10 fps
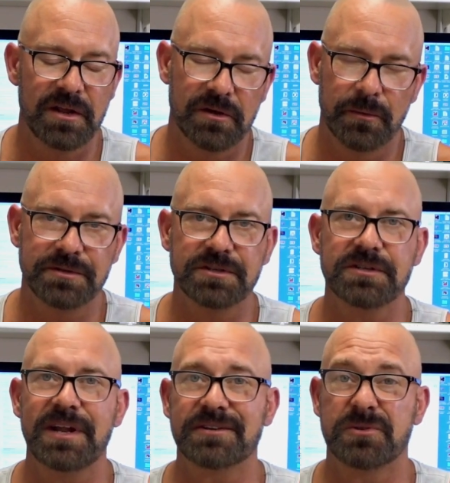which is
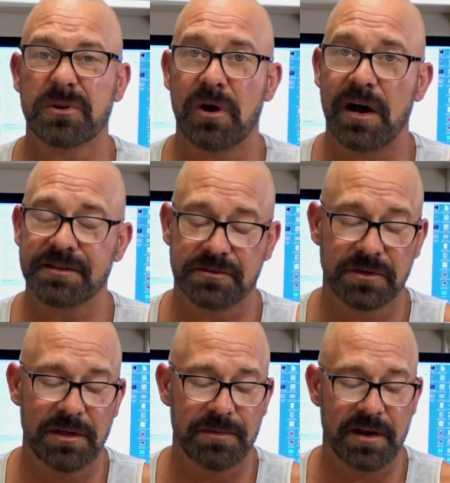an extra cost, so
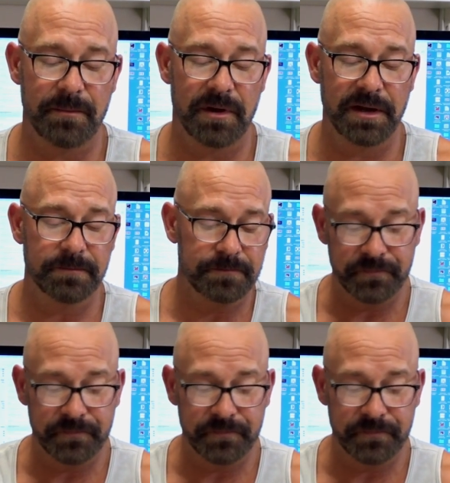keep that in mind.